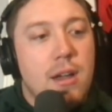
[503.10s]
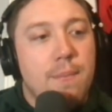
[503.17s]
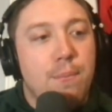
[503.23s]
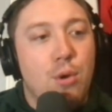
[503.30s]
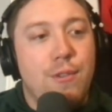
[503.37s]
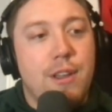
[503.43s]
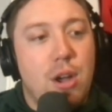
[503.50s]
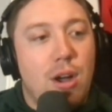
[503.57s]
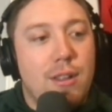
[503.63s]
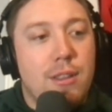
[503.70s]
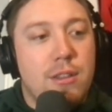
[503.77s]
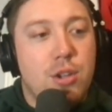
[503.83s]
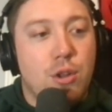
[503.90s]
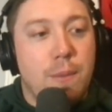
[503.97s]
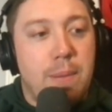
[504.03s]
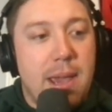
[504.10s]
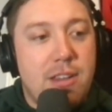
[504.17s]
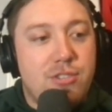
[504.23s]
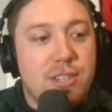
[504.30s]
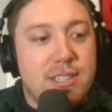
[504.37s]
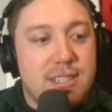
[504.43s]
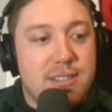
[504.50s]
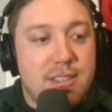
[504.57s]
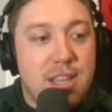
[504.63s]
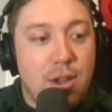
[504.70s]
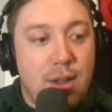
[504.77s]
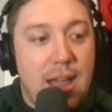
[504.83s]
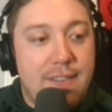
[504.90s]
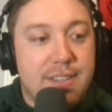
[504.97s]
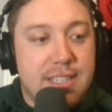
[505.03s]
Moving on. So the Patriots
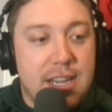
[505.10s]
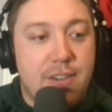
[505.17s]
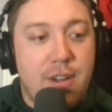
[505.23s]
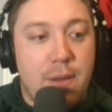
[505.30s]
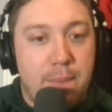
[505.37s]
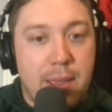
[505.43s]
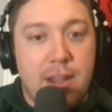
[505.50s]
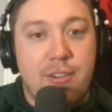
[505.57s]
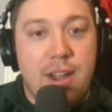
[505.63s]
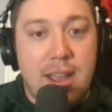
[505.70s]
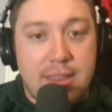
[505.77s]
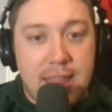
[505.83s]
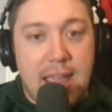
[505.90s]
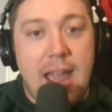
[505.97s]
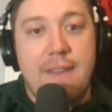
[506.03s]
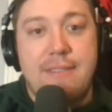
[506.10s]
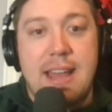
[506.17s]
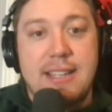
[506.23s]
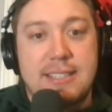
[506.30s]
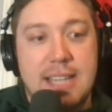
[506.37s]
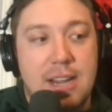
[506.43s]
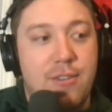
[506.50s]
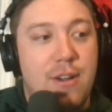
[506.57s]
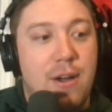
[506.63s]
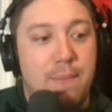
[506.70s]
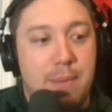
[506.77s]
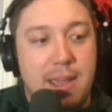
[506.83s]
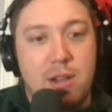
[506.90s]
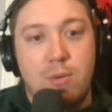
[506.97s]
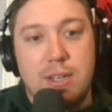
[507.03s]
still have a second-round pick, right? They have that
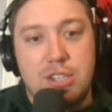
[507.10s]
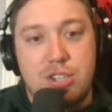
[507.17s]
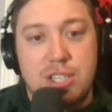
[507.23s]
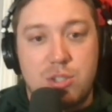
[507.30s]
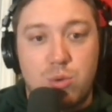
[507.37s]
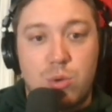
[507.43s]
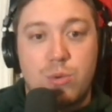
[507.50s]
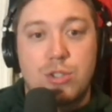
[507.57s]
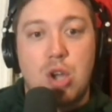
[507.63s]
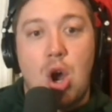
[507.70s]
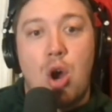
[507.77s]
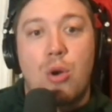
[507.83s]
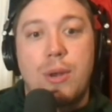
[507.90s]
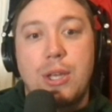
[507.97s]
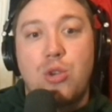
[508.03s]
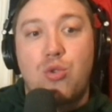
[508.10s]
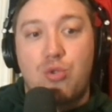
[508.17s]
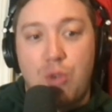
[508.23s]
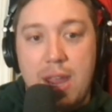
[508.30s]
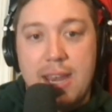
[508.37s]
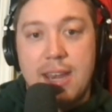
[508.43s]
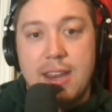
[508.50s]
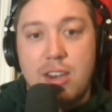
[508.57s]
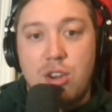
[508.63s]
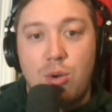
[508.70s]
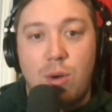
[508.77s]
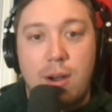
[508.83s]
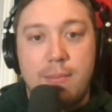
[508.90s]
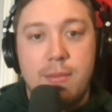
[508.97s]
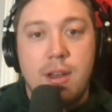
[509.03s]
second-round pick, which this one was already traded
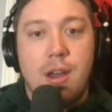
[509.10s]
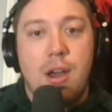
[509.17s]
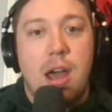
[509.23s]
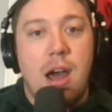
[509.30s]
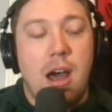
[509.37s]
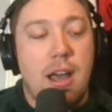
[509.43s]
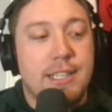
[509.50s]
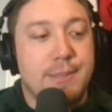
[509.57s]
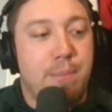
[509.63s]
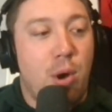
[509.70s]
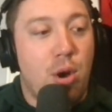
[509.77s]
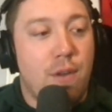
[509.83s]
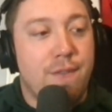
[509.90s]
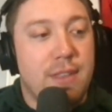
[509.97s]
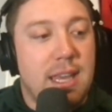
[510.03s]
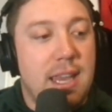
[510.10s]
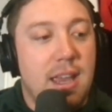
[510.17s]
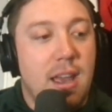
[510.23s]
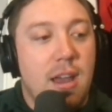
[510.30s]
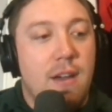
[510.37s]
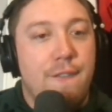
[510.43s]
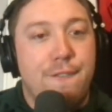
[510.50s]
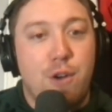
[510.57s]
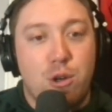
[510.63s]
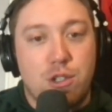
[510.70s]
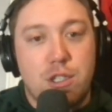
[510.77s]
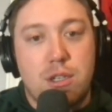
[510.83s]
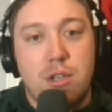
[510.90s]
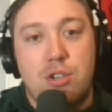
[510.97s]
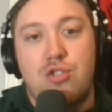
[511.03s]
to them as part of the
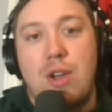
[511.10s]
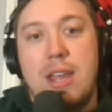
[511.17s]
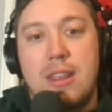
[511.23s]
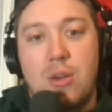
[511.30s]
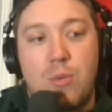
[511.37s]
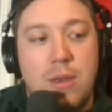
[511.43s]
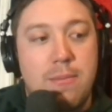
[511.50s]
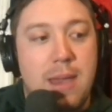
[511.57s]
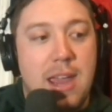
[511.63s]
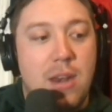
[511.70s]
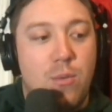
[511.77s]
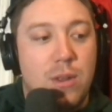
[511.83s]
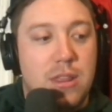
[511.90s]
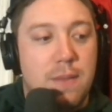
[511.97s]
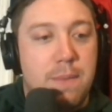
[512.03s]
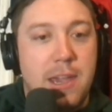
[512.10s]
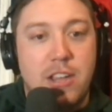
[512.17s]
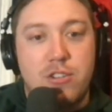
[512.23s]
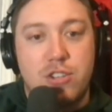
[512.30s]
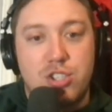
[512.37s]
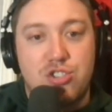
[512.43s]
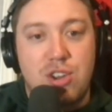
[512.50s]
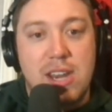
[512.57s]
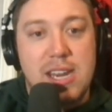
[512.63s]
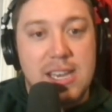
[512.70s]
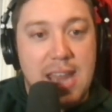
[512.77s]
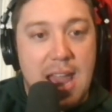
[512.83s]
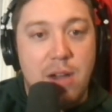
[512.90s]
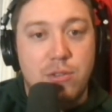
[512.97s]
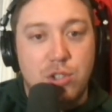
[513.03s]
first trade that we made, with the Patriots trading
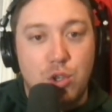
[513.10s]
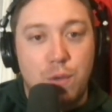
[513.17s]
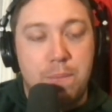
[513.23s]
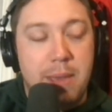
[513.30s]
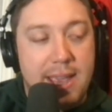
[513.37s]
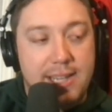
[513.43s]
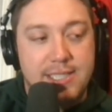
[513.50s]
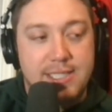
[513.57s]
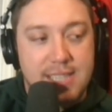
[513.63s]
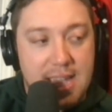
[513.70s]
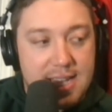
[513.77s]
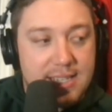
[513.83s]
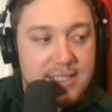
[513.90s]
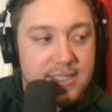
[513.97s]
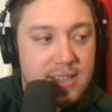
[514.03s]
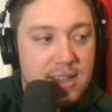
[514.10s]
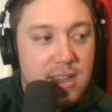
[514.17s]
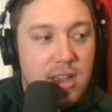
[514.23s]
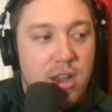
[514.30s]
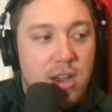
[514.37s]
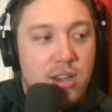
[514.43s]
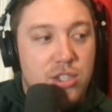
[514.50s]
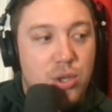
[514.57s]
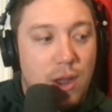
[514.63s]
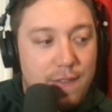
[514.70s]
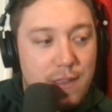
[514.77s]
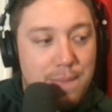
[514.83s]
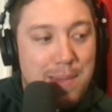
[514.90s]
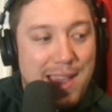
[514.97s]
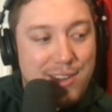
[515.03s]
down to pick 6. So I
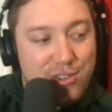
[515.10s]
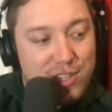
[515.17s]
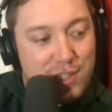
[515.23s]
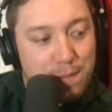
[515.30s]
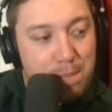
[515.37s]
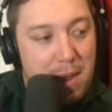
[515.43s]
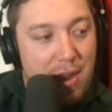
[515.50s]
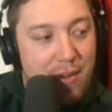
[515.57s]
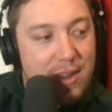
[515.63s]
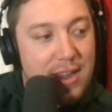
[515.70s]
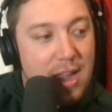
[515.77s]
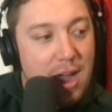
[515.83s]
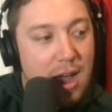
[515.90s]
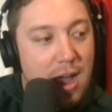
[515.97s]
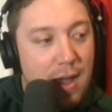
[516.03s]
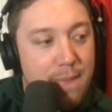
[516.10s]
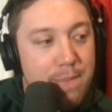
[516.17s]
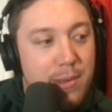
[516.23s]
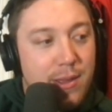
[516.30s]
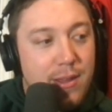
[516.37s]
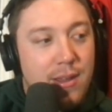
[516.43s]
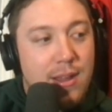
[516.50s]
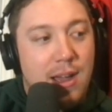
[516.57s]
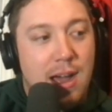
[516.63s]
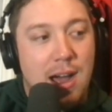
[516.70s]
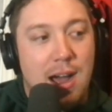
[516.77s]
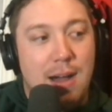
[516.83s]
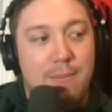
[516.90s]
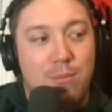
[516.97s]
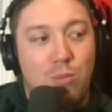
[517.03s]
have the Patriots pairing up
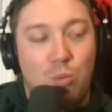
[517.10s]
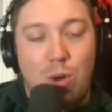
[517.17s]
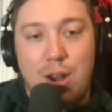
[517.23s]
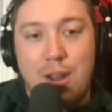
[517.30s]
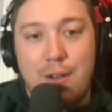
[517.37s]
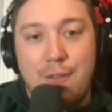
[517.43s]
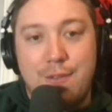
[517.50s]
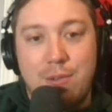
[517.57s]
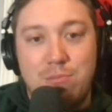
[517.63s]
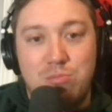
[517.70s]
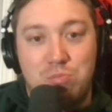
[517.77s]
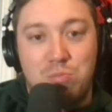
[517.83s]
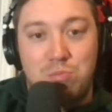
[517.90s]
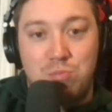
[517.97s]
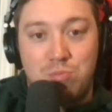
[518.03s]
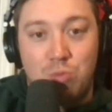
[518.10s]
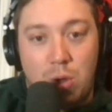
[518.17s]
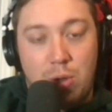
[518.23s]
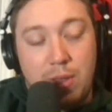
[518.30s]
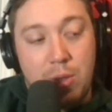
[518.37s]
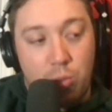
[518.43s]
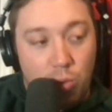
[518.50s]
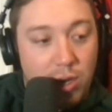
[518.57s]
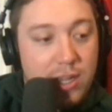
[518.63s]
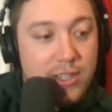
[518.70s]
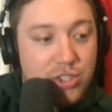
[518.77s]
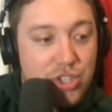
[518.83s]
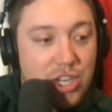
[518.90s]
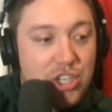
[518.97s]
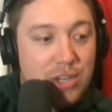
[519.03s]
it
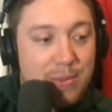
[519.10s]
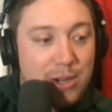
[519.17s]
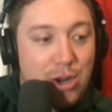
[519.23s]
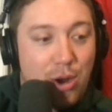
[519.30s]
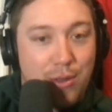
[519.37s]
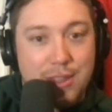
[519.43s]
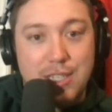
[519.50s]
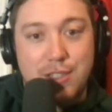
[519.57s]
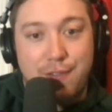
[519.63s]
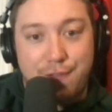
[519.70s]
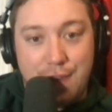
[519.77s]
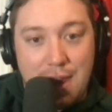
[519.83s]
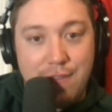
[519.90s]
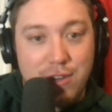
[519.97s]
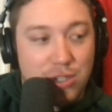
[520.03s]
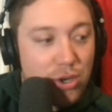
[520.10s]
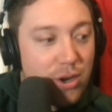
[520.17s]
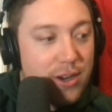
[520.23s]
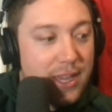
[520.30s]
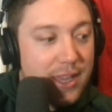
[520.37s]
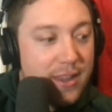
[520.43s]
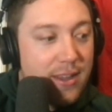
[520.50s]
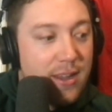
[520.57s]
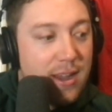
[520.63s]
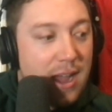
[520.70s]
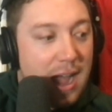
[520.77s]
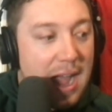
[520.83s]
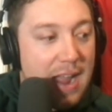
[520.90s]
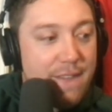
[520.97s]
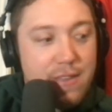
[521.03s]
was J.J. McCarthy's favorite target.
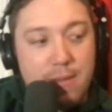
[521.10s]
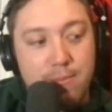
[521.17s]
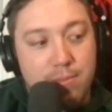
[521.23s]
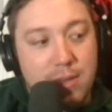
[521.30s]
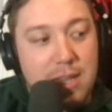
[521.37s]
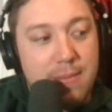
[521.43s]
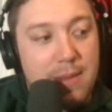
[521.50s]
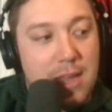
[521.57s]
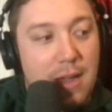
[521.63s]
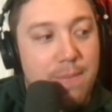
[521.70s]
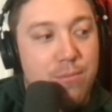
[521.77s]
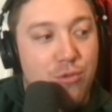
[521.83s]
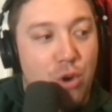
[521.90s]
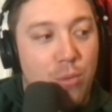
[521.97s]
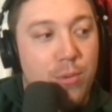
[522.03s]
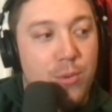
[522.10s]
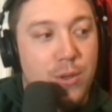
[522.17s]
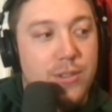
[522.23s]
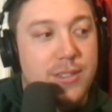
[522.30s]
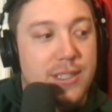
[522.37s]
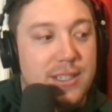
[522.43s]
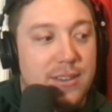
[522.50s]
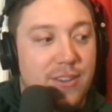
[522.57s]
I have them teaming up Roman Wilson.